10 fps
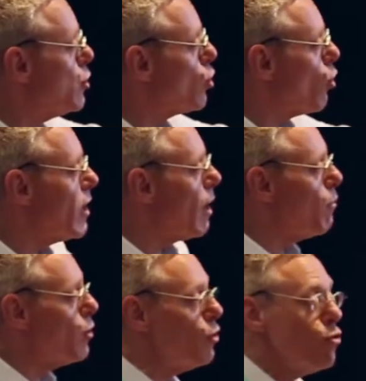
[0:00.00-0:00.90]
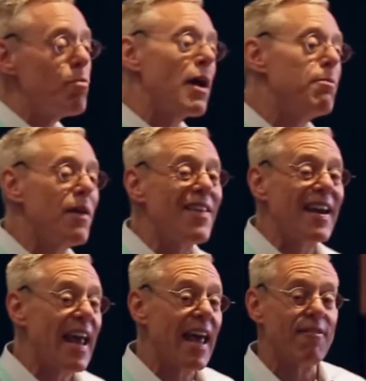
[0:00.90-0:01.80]
story number two might be
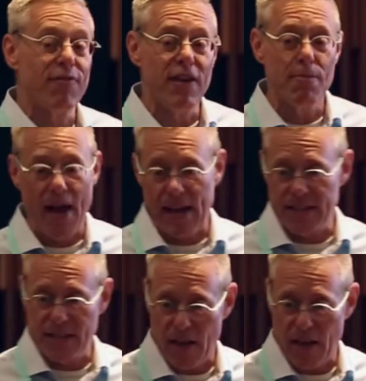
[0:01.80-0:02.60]
that feedback is